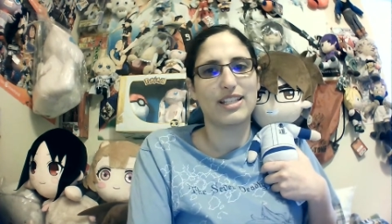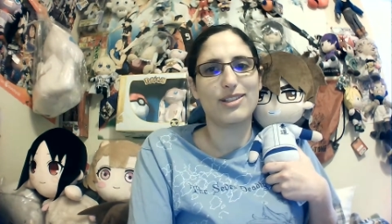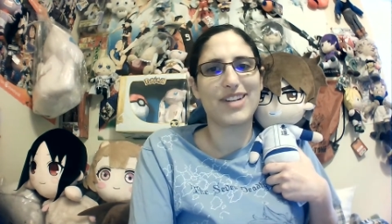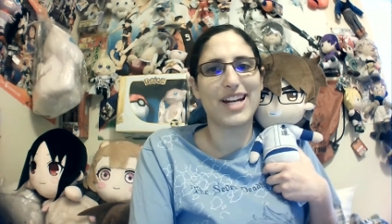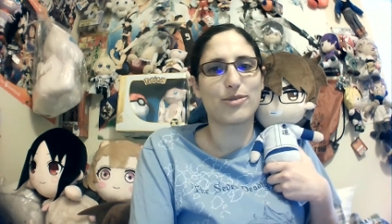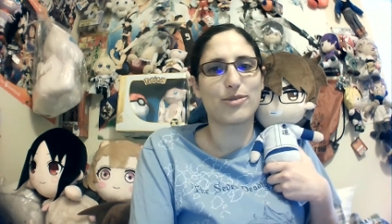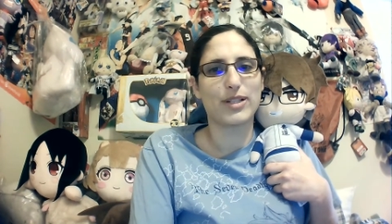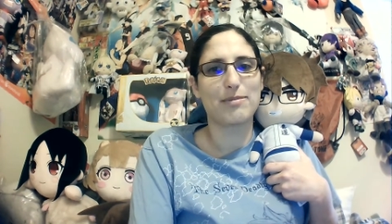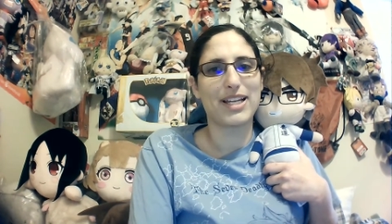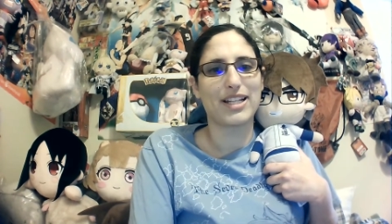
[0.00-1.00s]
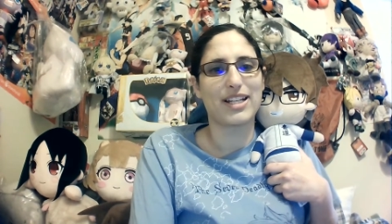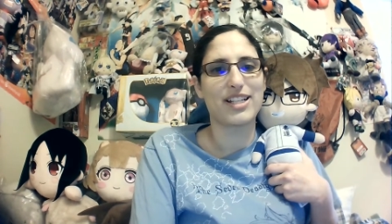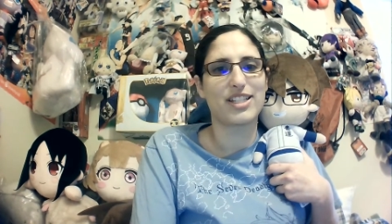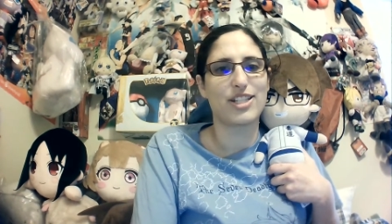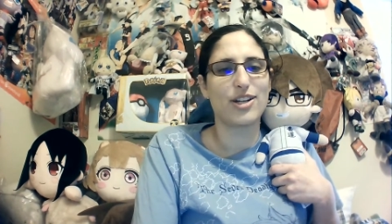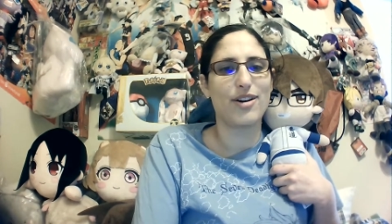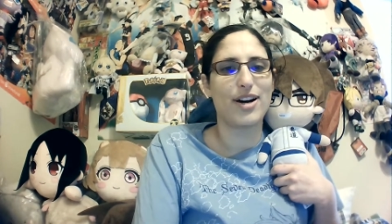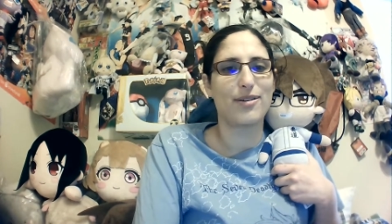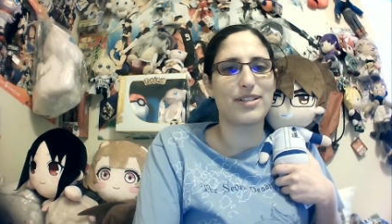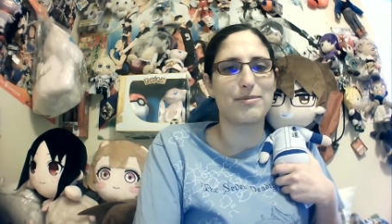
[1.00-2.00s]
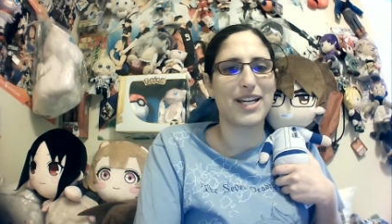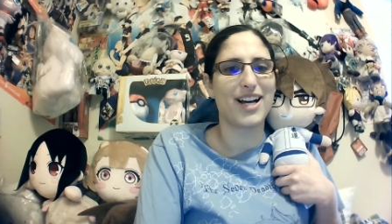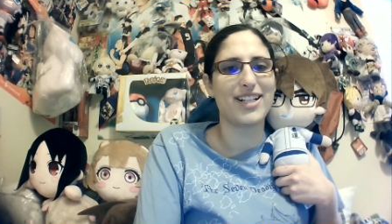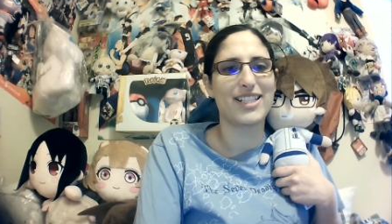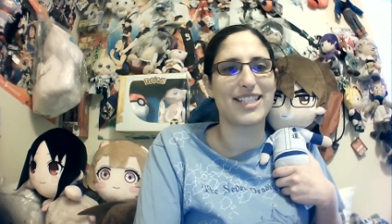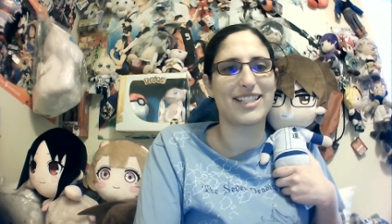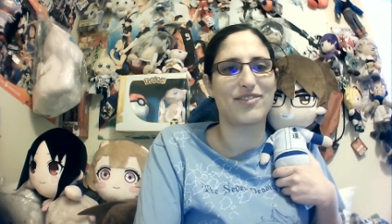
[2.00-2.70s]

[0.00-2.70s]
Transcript: You guys really make a good duo. To be honest, it's